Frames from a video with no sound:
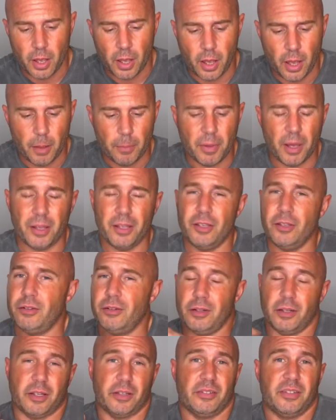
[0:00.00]
Um,
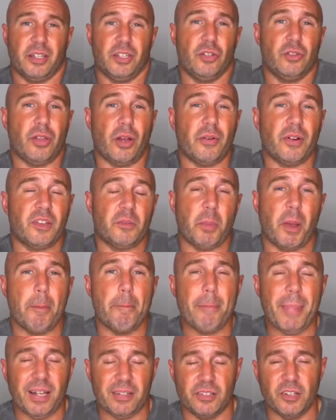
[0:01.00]
like I said, you don't
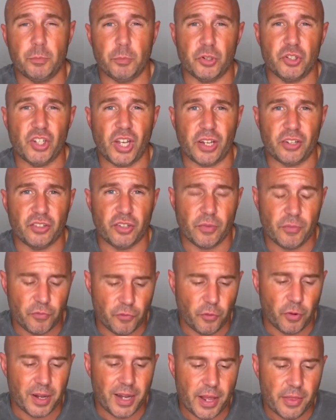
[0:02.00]
expect massive projection
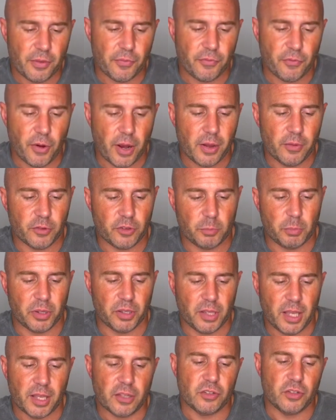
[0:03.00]
for a leather fragrance,
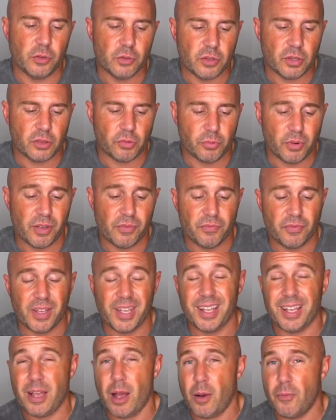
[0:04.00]
but yeah, two to three
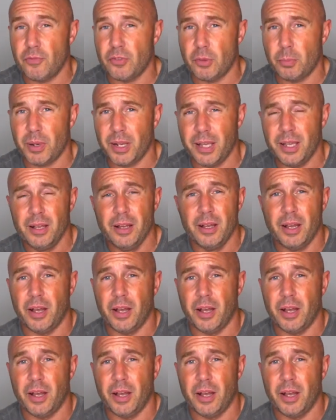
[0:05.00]
feet comfortably,